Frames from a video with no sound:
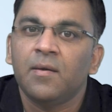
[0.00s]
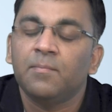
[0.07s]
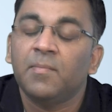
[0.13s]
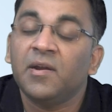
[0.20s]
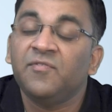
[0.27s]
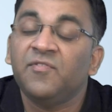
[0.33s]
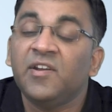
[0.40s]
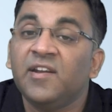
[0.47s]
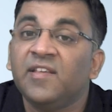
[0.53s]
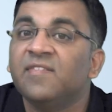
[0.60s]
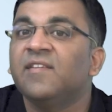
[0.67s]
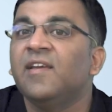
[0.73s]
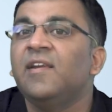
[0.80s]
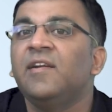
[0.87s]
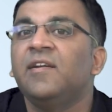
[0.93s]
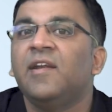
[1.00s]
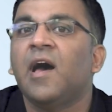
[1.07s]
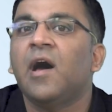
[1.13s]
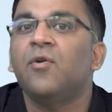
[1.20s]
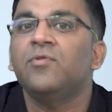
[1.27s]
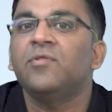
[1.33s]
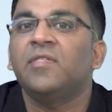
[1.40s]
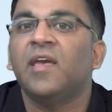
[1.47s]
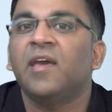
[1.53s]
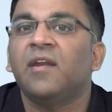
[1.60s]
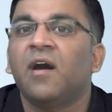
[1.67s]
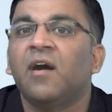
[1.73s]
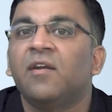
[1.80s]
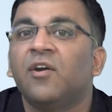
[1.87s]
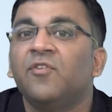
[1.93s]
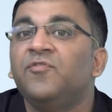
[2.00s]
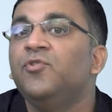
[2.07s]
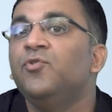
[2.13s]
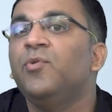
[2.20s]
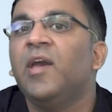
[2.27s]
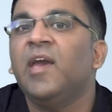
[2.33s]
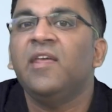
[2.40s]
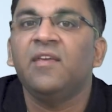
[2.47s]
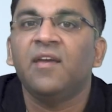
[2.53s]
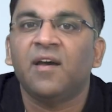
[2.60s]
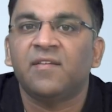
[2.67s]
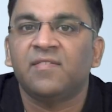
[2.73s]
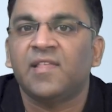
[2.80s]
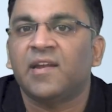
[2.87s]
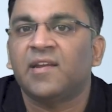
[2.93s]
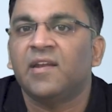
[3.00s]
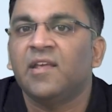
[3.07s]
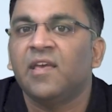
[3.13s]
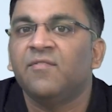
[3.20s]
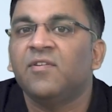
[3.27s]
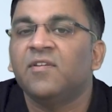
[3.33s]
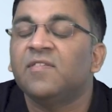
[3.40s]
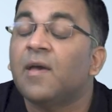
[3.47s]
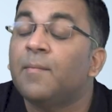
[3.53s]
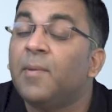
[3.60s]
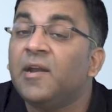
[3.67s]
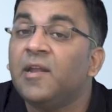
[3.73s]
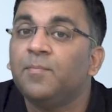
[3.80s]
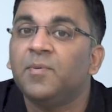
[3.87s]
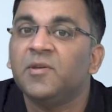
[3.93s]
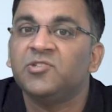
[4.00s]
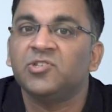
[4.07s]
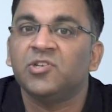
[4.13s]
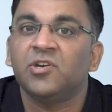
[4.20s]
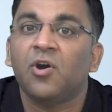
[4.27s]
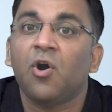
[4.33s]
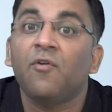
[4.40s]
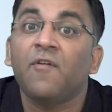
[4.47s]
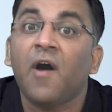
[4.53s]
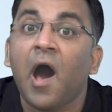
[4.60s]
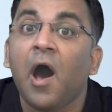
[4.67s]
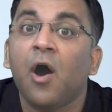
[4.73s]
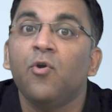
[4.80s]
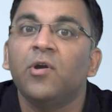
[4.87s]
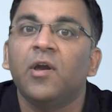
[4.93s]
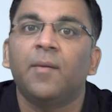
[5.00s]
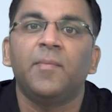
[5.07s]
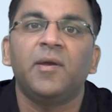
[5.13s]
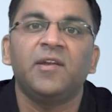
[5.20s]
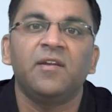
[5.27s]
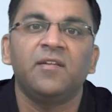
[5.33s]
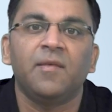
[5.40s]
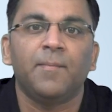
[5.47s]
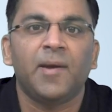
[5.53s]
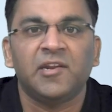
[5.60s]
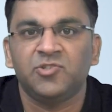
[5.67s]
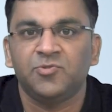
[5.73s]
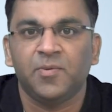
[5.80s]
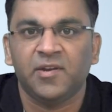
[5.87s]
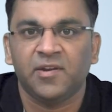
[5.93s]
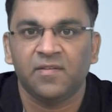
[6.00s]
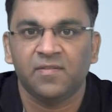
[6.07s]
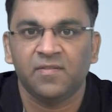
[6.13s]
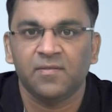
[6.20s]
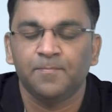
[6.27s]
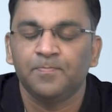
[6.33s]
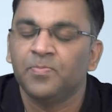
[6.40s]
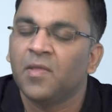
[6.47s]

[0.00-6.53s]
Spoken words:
but if we distill it down, there are a few areas that can give us a better picture of how committed the management is.